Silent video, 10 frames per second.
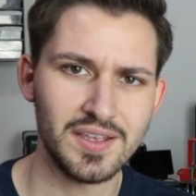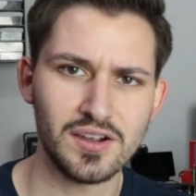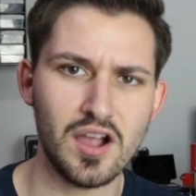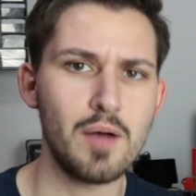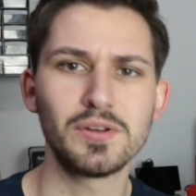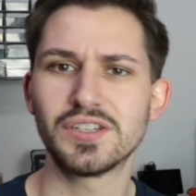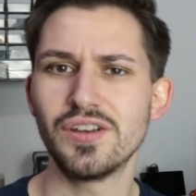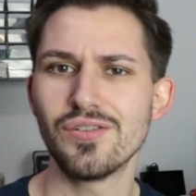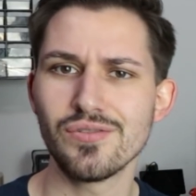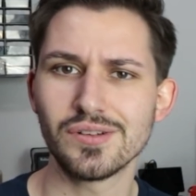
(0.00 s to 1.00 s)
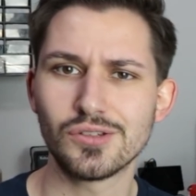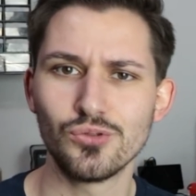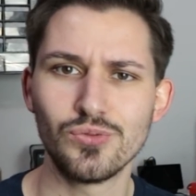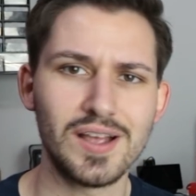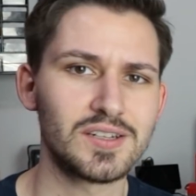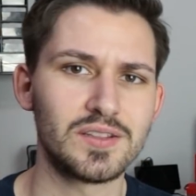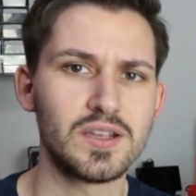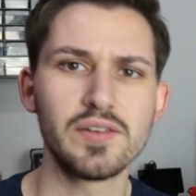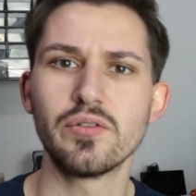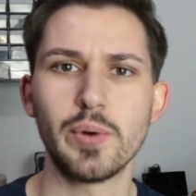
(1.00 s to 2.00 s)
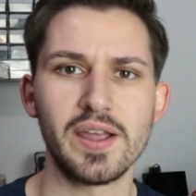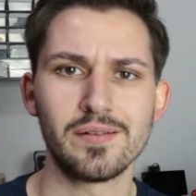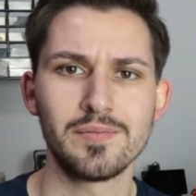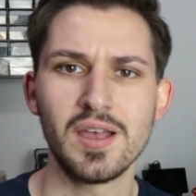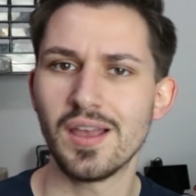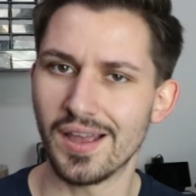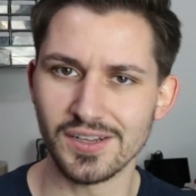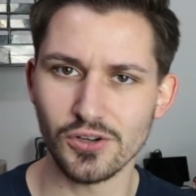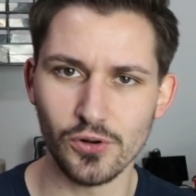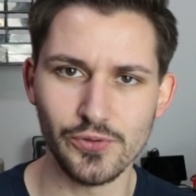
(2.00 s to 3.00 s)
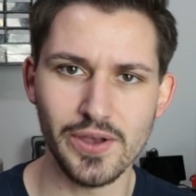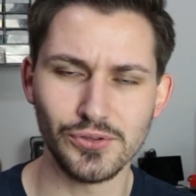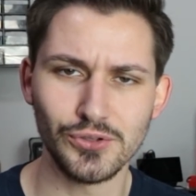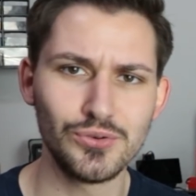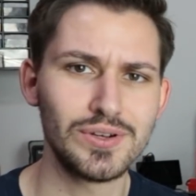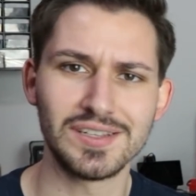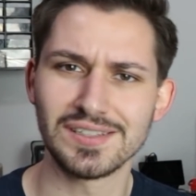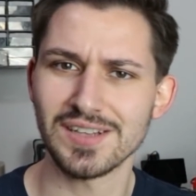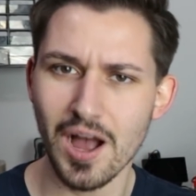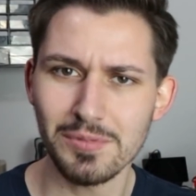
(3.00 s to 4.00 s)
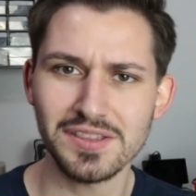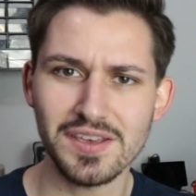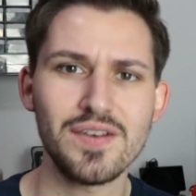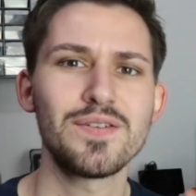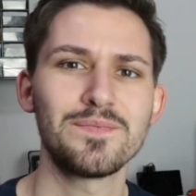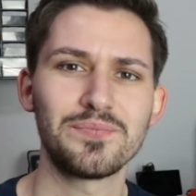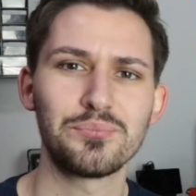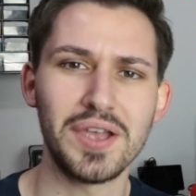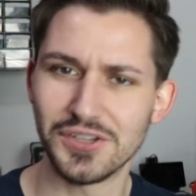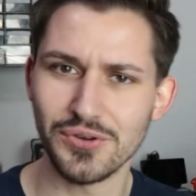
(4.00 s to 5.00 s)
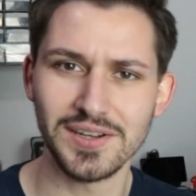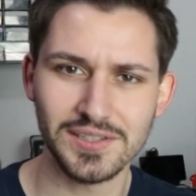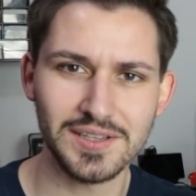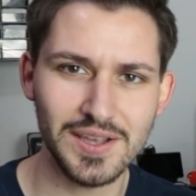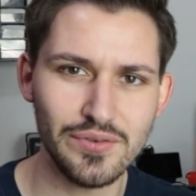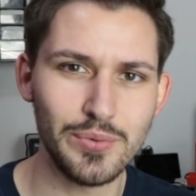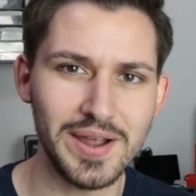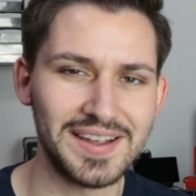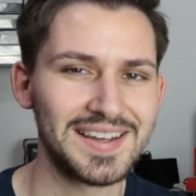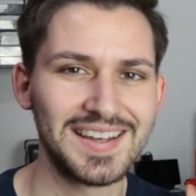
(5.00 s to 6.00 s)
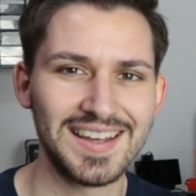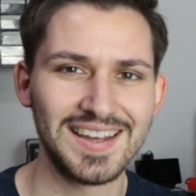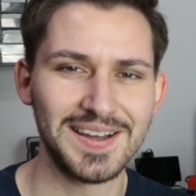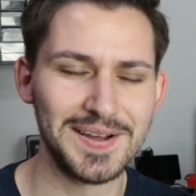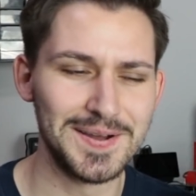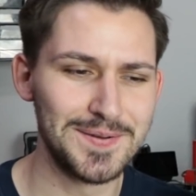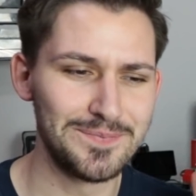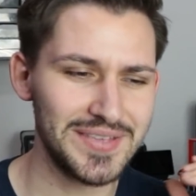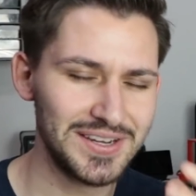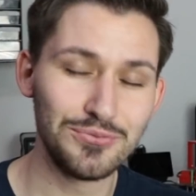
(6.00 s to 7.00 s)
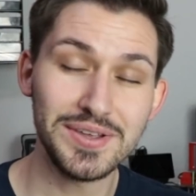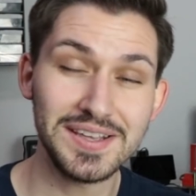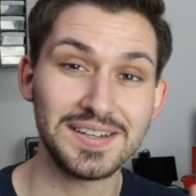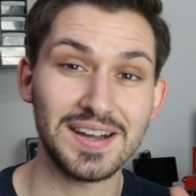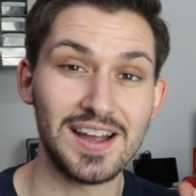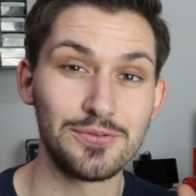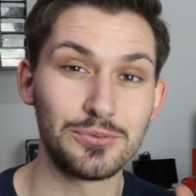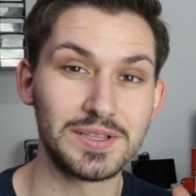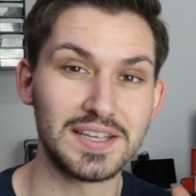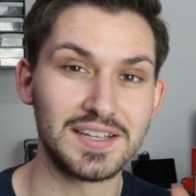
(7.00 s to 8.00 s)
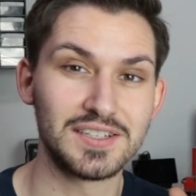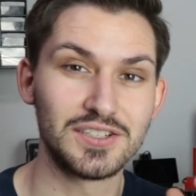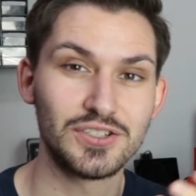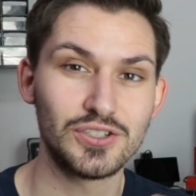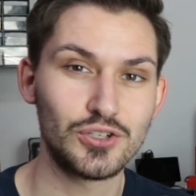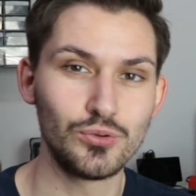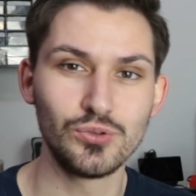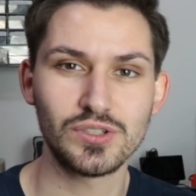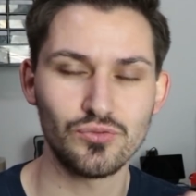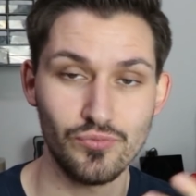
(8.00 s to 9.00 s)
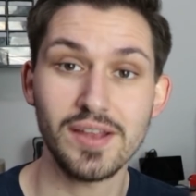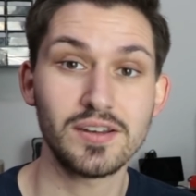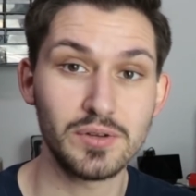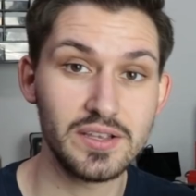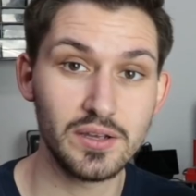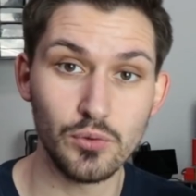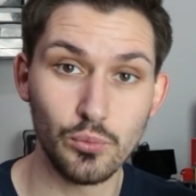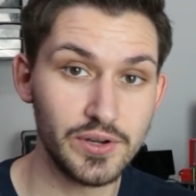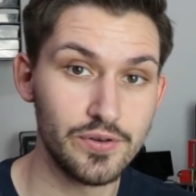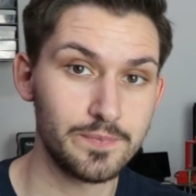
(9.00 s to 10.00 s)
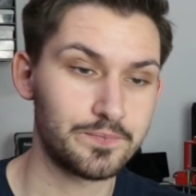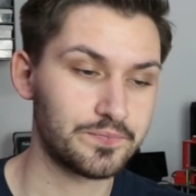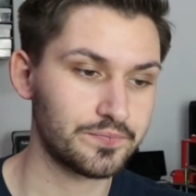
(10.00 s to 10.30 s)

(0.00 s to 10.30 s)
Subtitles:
comment here to enter the giveaway. And all you have to do is comment there and you enter the giveaway. In a week I will then choose randomly a winner.